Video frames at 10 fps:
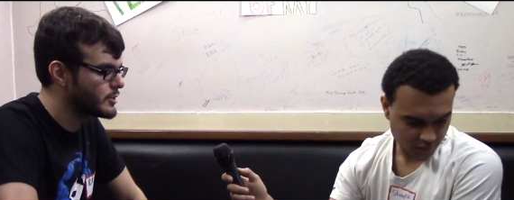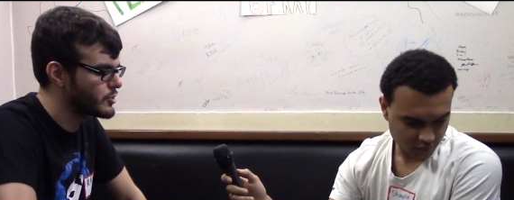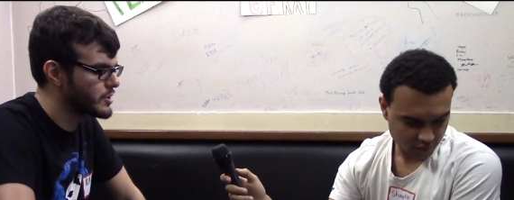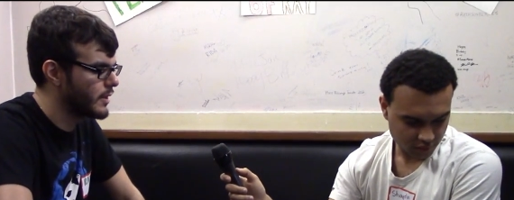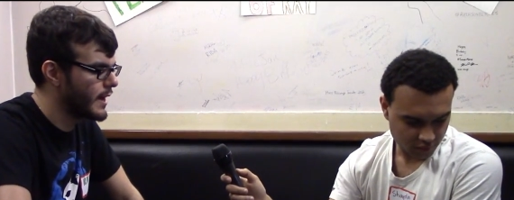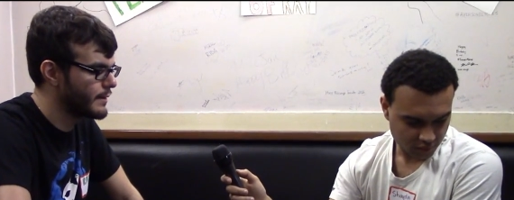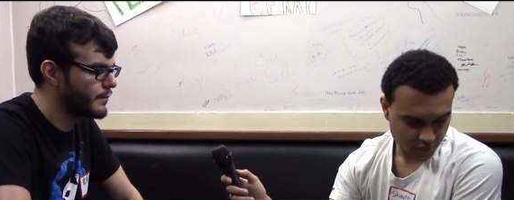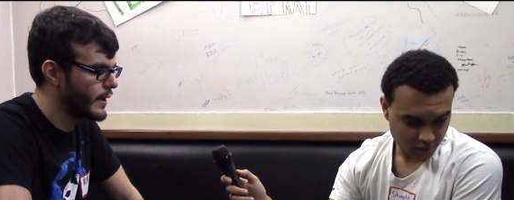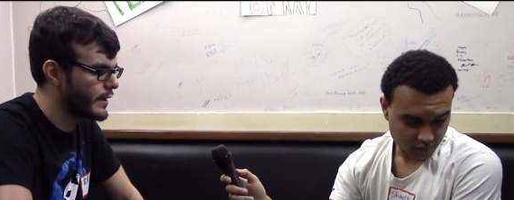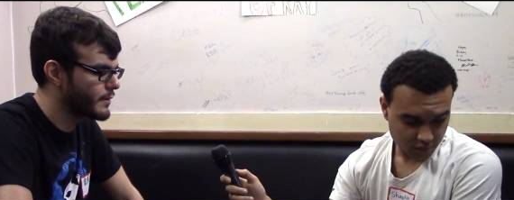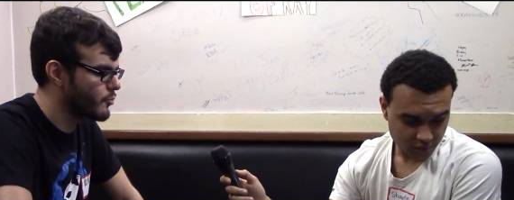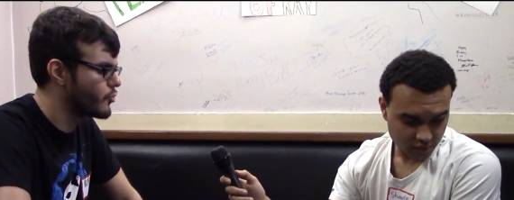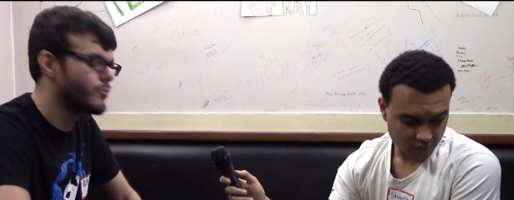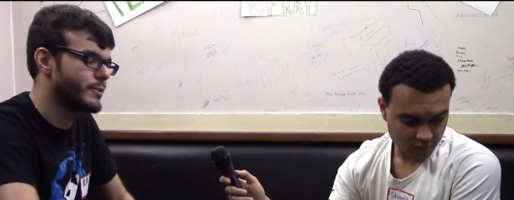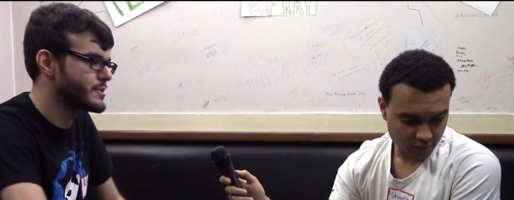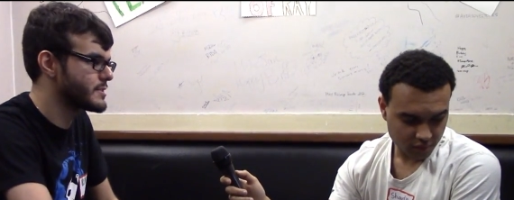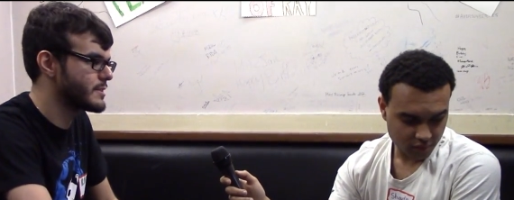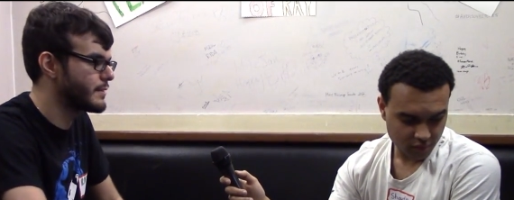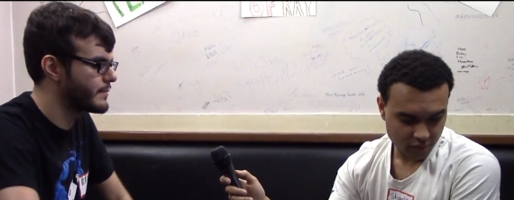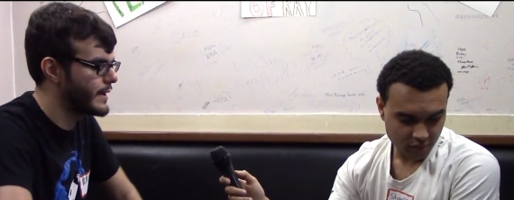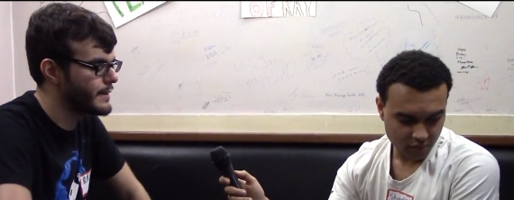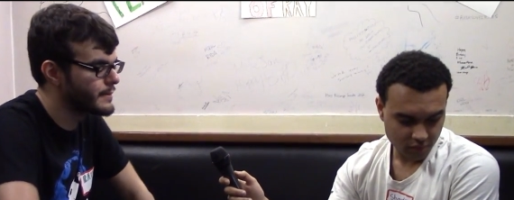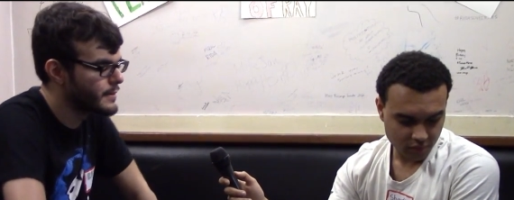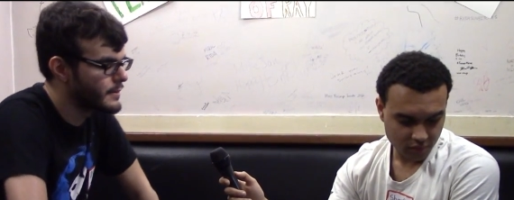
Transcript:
Speaker 1: So it's a lot of like rumors and stuff now.